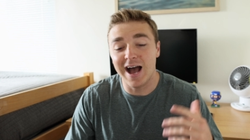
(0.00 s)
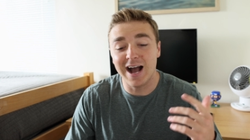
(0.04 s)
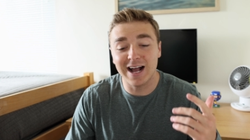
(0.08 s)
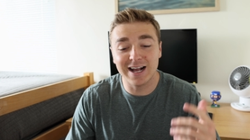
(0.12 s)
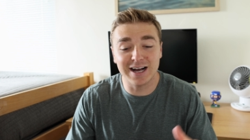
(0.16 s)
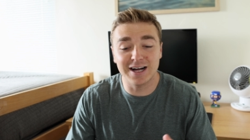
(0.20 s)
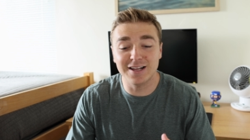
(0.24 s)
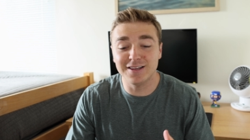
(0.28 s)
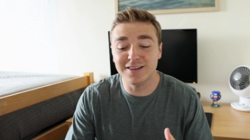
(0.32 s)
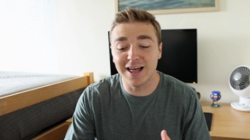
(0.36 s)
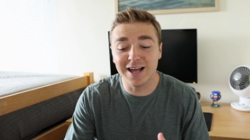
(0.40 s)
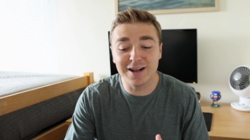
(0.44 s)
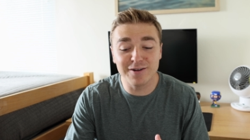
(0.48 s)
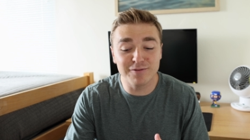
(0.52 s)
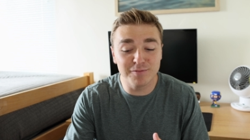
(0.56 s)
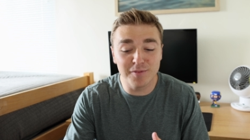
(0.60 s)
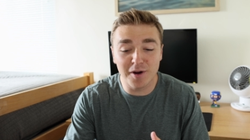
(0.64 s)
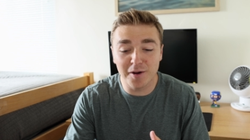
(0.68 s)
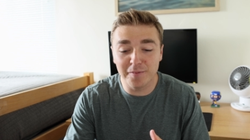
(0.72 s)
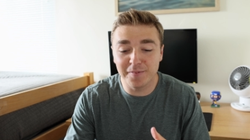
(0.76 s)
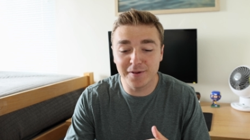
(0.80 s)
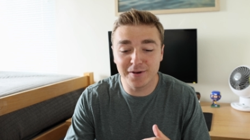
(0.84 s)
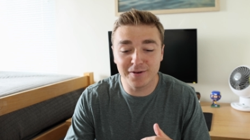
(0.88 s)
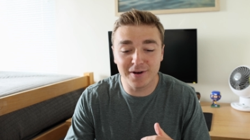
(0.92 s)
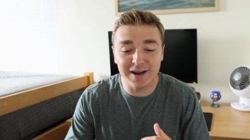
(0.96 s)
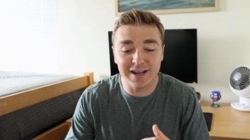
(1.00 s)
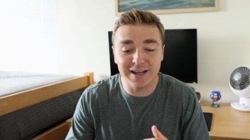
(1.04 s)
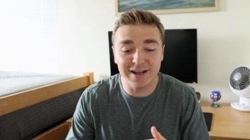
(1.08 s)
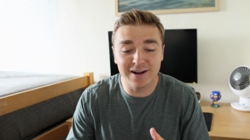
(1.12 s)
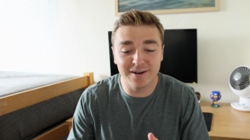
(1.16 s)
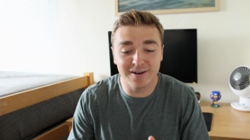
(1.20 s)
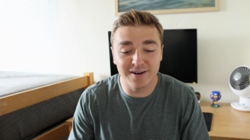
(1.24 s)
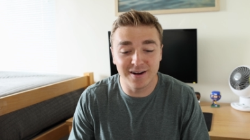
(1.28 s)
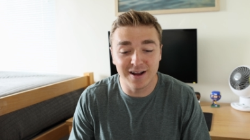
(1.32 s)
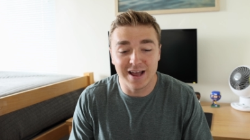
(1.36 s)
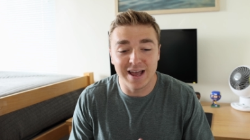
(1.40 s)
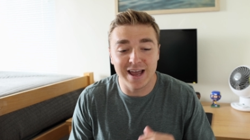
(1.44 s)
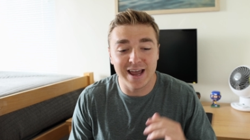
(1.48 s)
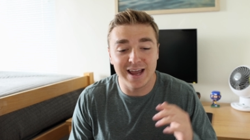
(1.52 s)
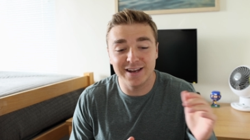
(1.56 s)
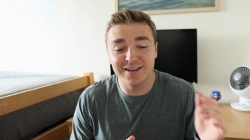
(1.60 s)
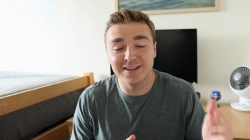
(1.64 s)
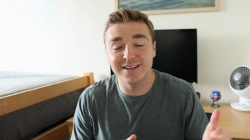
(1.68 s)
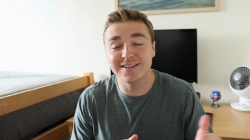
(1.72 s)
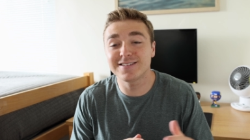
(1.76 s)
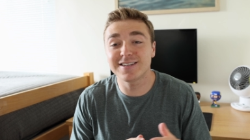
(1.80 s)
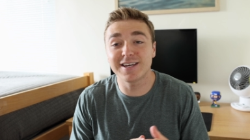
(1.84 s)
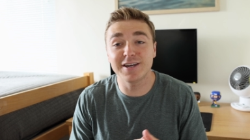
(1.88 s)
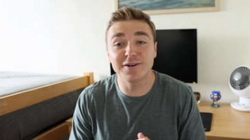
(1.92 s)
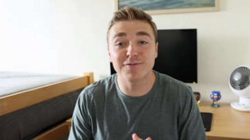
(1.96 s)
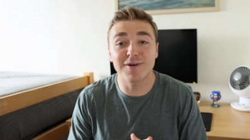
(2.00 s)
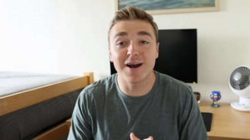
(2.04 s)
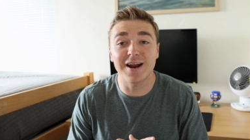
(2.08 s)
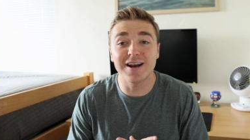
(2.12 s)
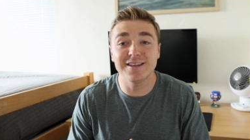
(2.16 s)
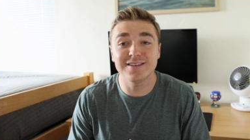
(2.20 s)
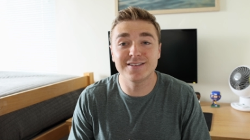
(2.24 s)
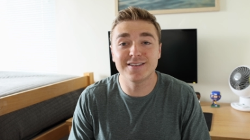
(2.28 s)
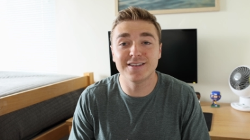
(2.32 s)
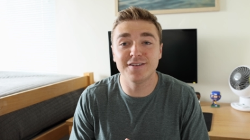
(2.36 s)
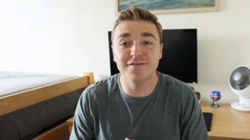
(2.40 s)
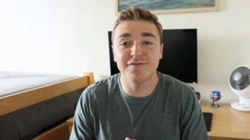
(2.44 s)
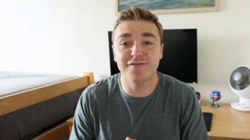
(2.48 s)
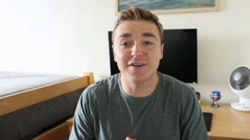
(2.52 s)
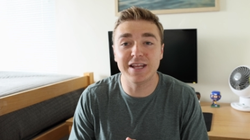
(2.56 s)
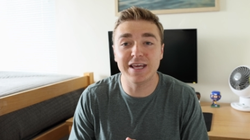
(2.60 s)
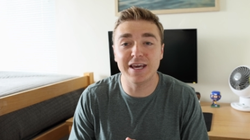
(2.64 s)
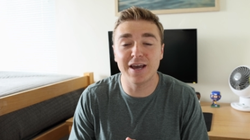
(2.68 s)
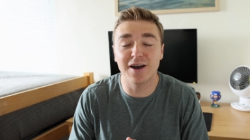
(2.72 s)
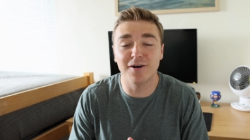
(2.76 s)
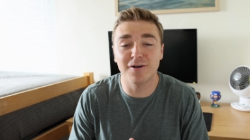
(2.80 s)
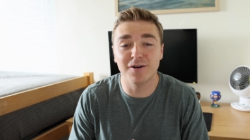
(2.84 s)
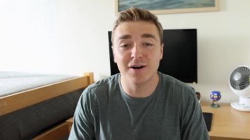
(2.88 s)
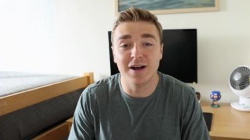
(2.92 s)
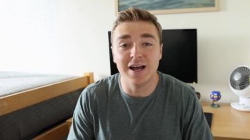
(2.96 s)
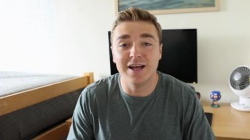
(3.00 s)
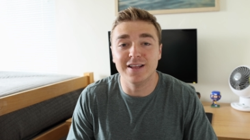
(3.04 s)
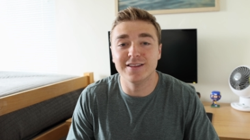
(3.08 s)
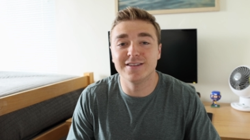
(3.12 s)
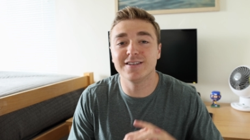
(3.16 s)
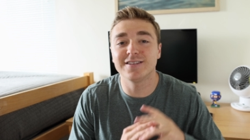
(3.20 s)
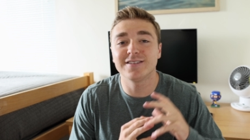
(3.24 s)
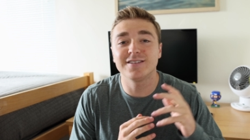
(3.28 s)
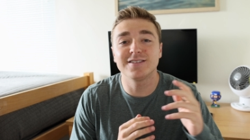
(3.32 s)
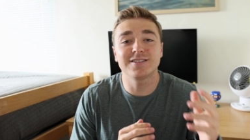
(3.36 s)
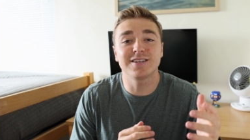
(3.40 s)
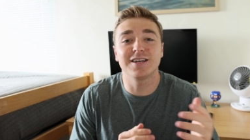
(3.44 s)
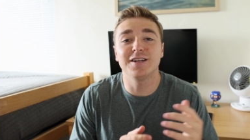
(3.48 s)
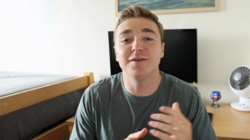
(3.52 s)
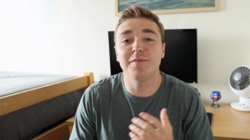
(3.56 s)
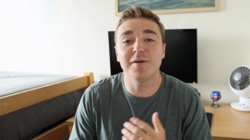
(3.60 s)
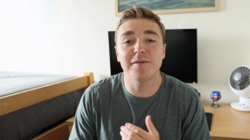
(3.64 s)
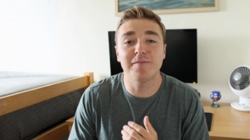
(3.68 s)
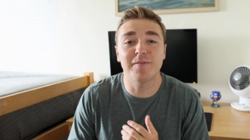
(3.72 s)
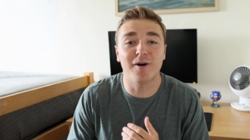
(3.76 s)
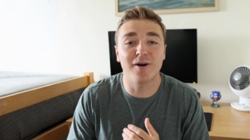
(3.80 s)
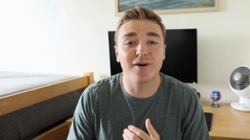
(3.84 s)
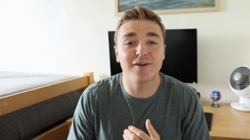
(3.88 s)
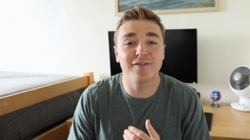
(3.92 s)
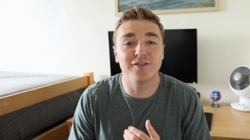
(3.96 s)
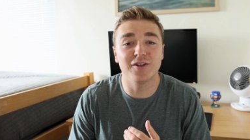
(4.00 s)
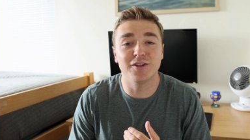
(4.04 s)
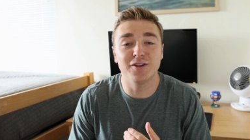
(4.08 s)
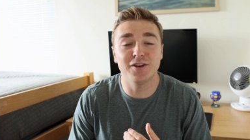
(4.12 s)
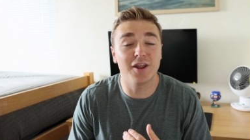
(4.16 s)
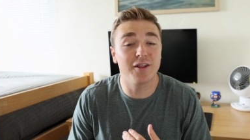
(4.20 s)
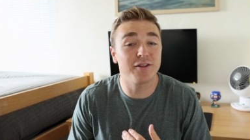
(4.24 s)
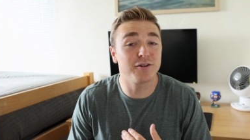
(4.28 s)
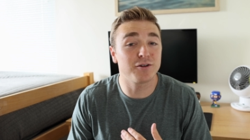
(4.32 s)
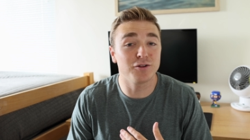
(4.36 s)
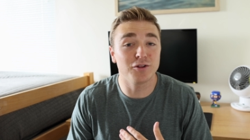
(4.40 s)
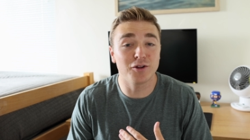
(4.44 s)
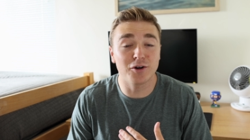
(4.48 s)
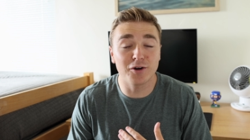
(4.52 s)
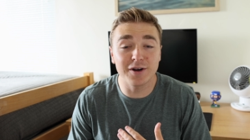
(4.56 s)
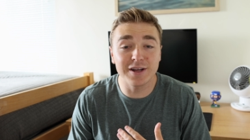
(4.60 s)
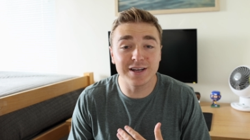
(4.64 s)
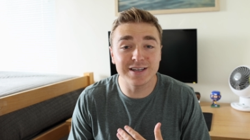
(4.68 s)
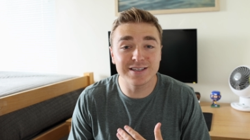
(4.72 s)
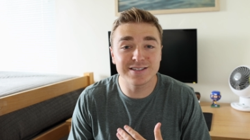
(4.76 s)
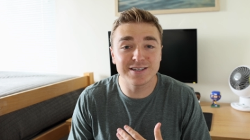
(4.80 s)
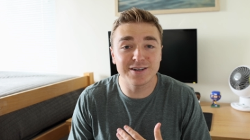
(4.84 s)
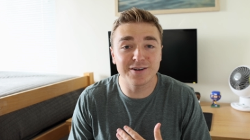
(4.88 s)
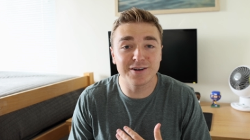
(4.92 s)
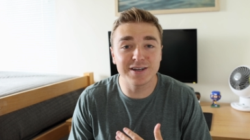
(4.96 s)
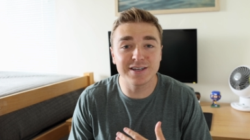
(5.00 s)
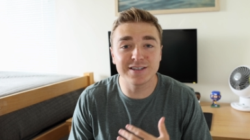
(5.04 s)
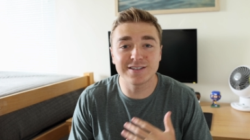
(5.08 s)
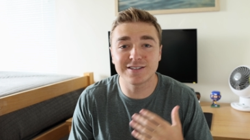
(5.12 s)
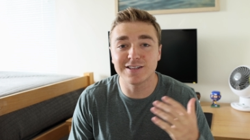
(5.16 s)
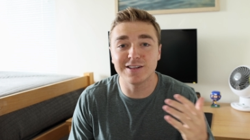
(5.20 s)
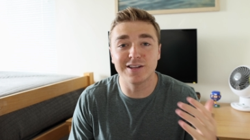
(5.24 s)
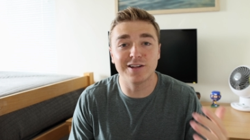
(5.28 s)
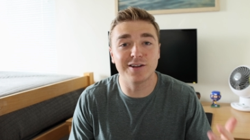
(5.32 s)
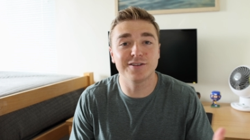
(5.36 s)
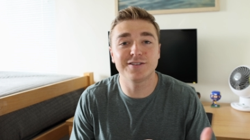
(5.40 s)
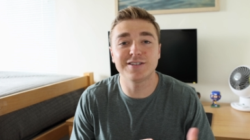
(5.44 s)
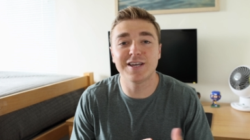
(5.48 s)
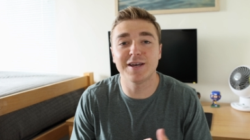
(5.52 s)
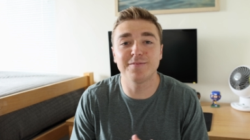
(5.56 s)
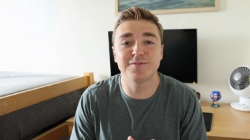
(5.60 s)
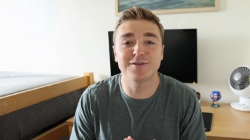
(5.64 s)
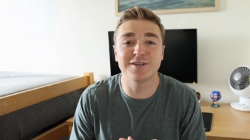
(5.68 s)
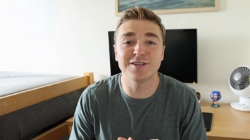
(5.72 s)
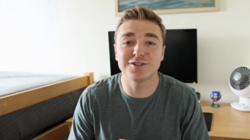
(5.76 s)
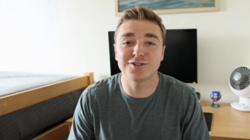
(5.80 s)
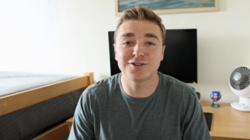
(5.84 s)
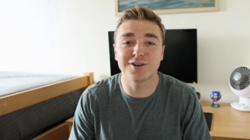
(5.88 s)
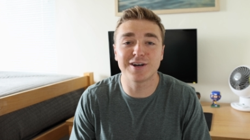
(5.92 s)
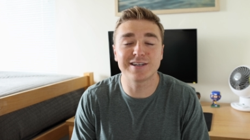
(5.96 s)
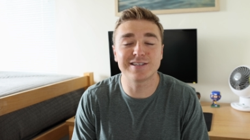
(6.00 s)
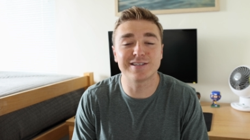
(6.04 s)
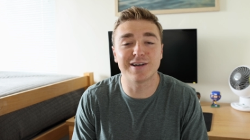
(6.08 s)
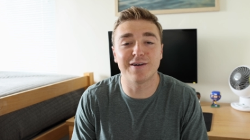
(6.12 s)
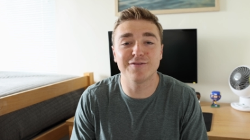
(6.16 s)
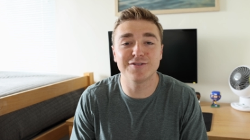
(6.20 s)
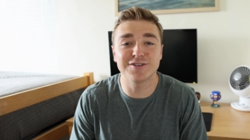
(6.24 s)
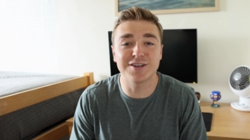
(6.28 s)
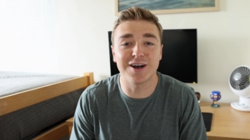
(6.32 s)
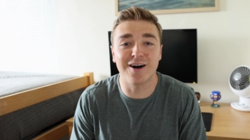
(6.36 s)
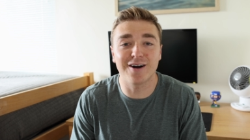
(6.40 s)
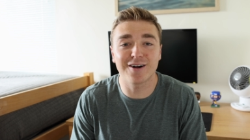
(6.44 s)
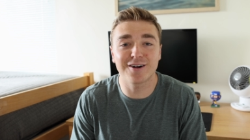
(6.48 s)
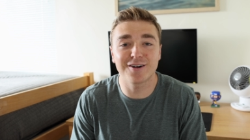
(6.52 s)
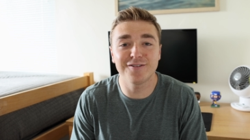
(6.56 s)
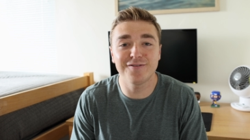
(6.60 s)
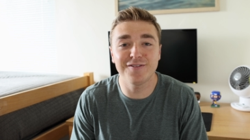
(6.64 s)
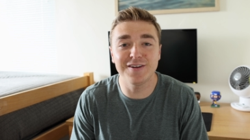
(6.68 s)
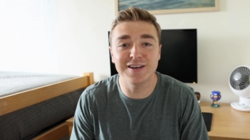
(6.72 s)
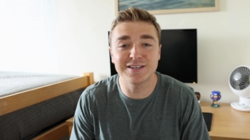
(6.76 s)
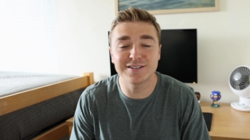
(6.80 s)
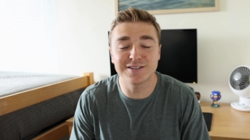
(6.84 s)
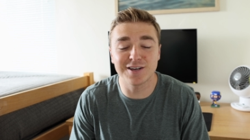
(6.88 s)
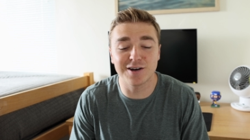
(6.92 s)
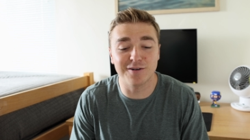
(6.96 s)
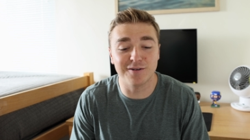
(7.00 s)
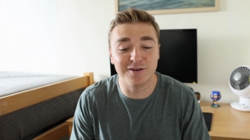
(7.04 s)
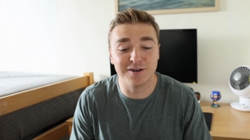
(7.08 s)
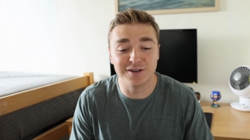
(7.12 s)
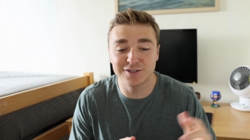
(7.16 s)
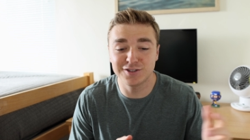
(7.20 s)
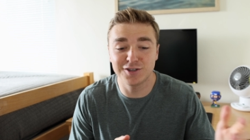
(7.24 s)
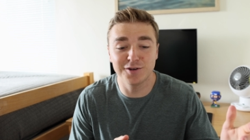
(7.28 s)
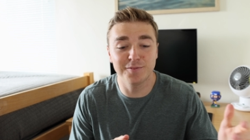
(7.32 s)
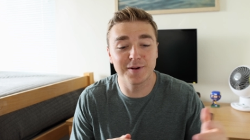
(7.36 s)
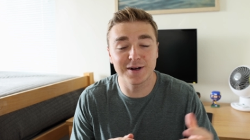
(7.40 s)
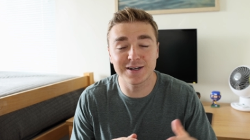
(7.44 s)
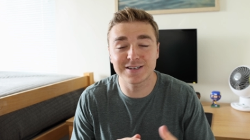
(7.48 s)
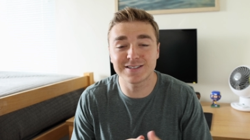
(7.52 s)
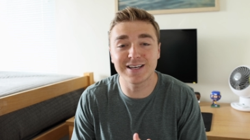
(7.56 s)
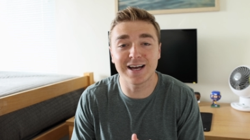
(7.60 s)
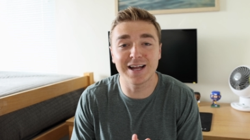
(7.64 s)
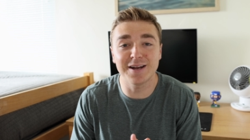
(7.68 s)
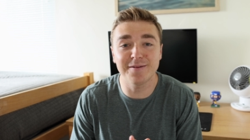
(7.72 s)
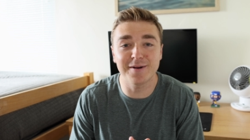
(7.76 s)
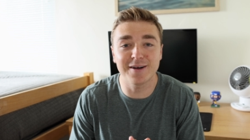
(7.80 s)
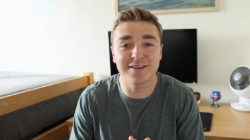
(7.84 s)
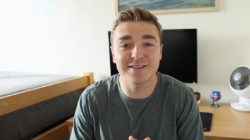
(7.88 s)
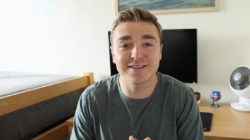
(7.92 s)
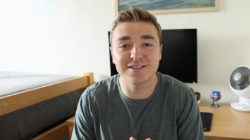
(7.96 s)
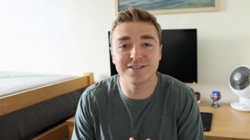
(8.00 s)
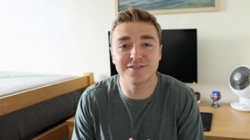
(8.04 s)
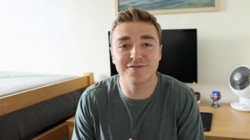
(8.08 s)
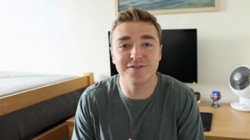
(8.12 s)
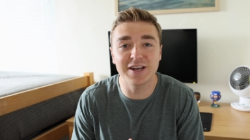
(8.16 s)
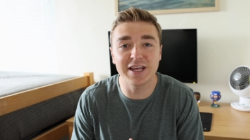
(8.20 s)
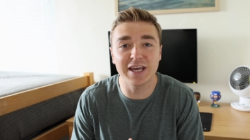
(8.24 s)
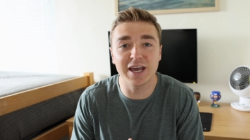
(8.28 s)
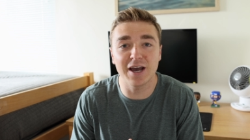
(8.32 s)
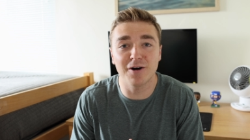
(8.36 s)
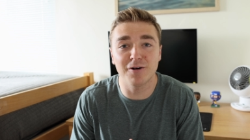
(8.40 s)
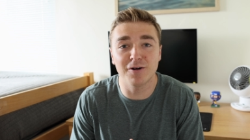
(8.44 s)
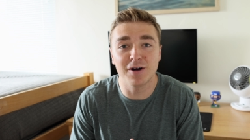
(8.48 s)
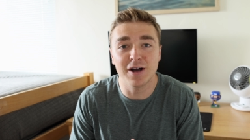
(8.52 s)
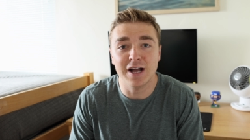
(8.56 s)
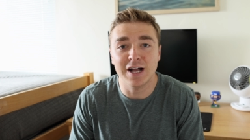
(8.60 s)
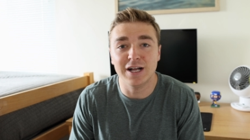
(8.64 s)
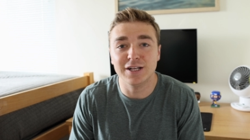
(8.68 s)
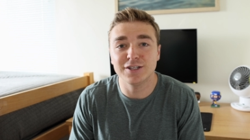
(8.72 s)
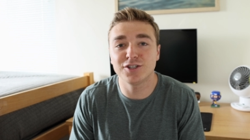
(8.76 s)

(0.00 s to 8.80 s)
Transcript: I got Lightroom open right here and let's get right into the video. This is going to be part of another learning series, so little tips and tricks on photography. So super excited about this video.